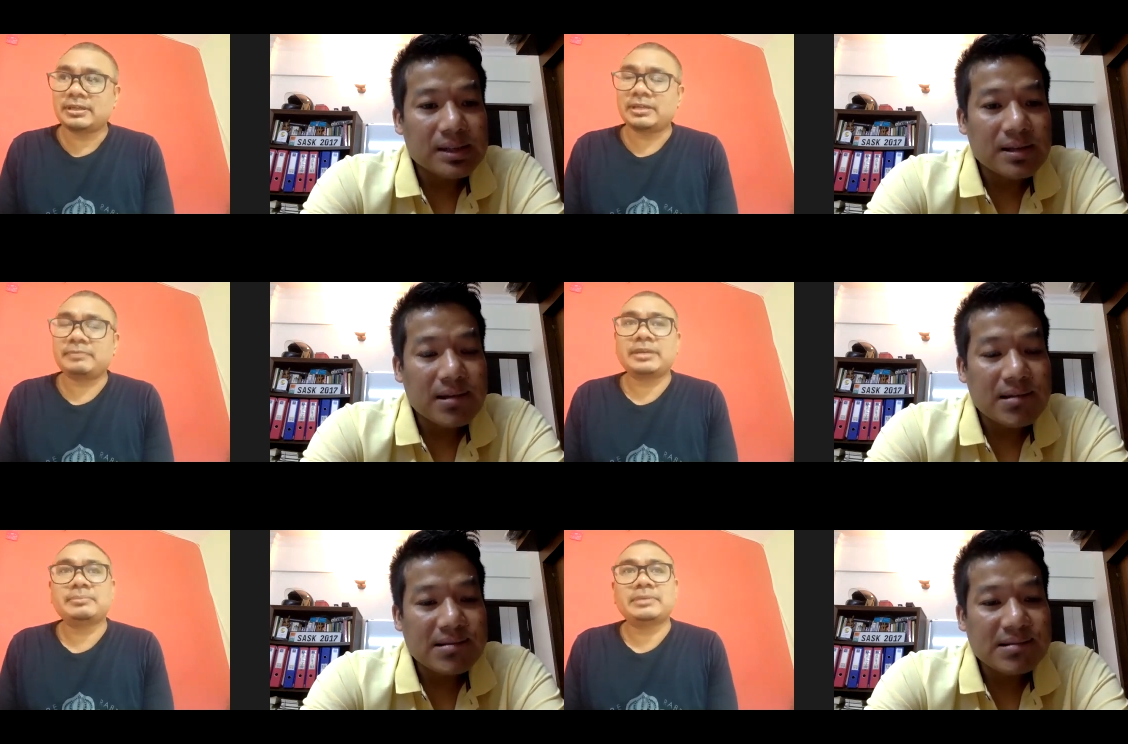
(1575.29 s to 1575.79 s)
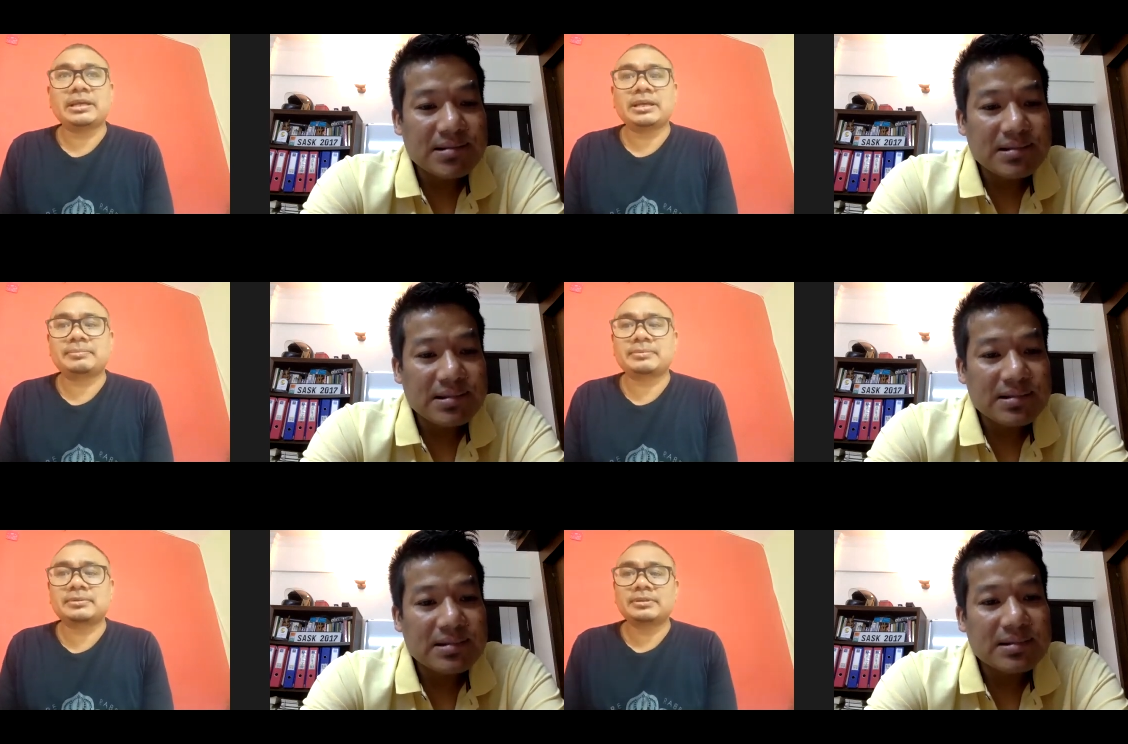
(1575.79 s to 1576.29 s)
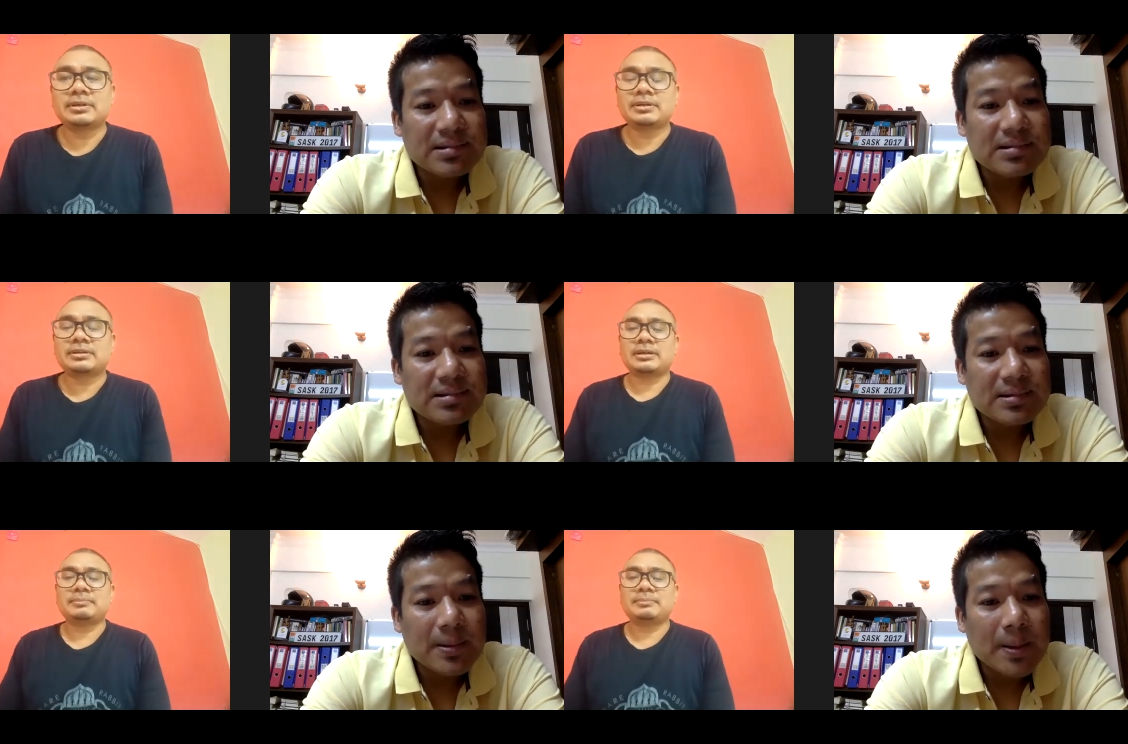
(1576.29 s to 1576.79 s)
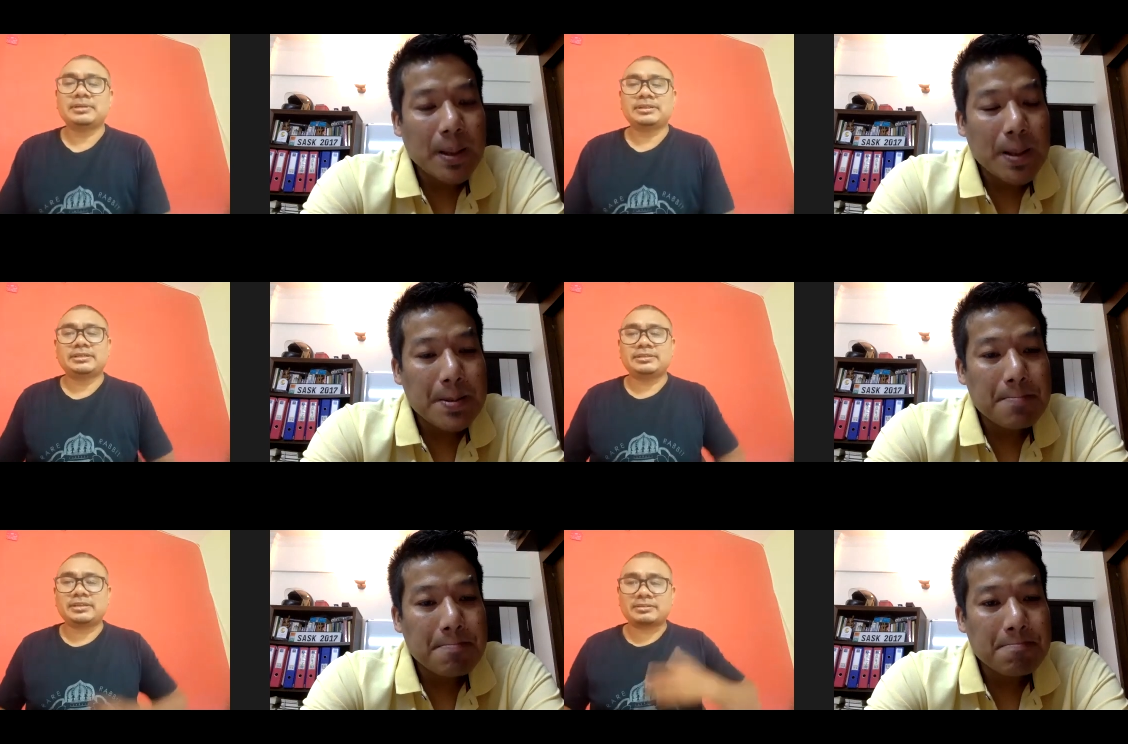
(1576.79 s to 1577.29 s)
Speaker 1: even if they have
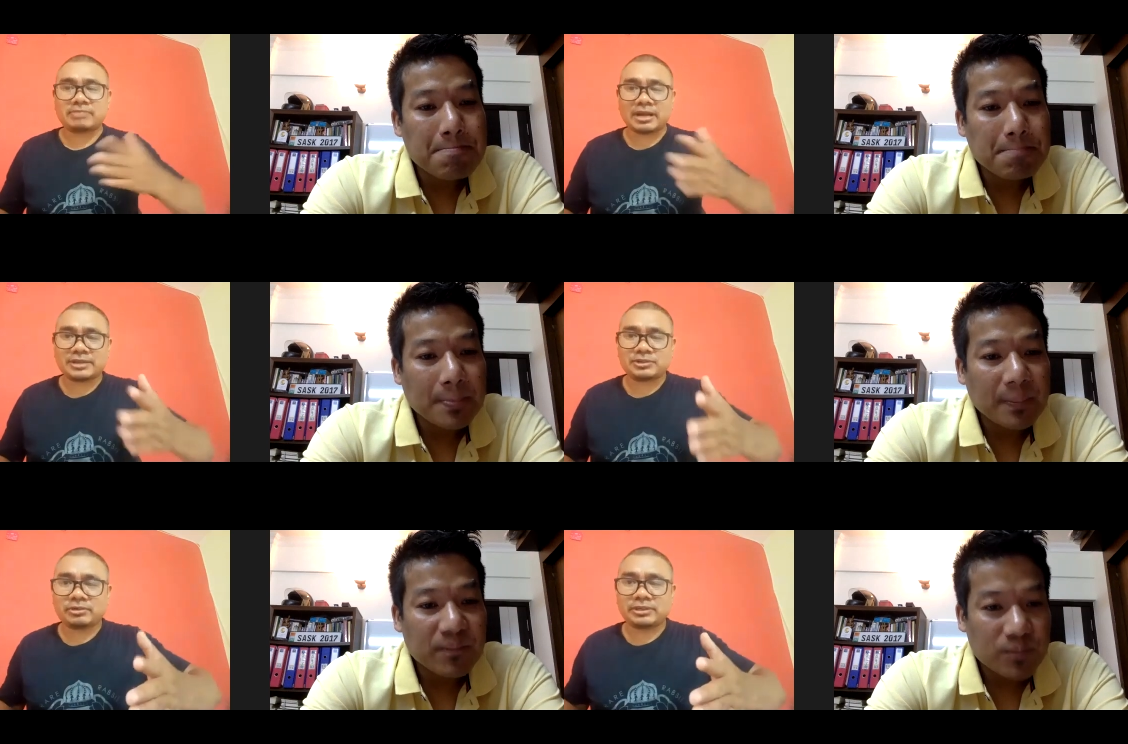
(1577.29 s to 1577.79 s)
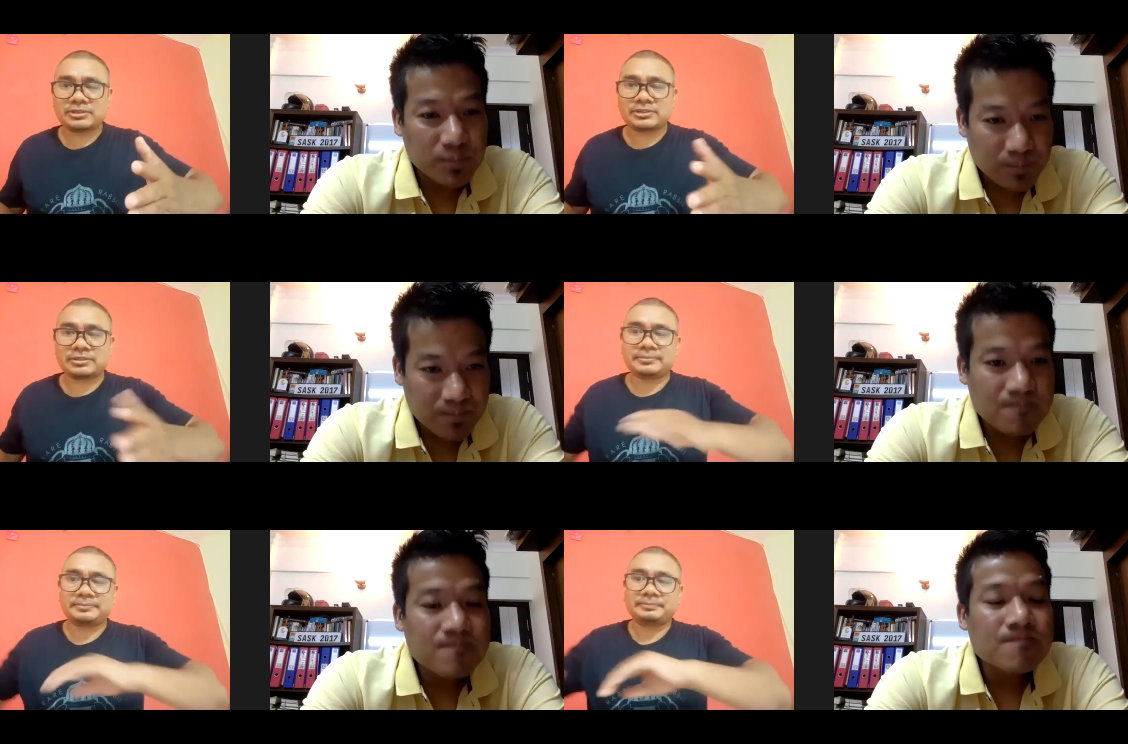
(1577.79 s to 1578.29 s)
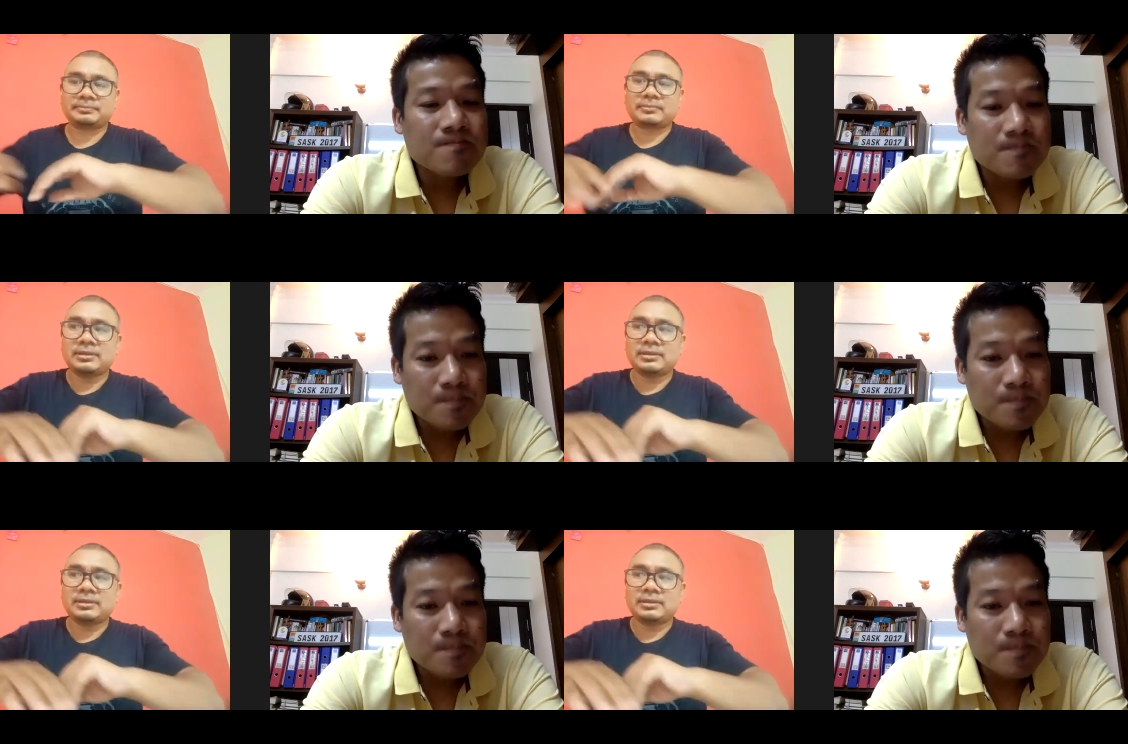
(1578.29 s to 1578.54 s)
completed their graduation,